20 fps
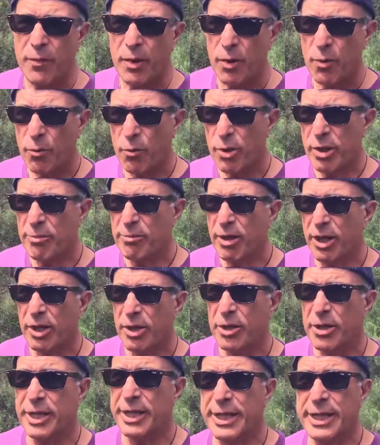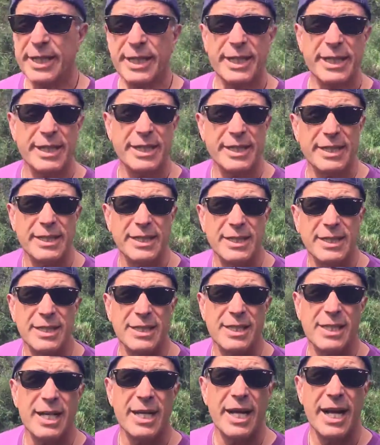what am I learning
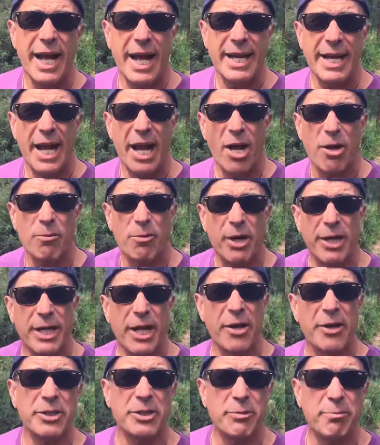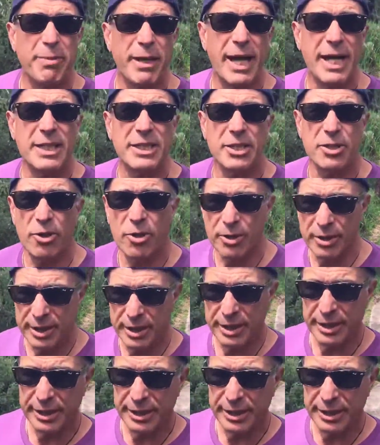and how am I going to pass it on?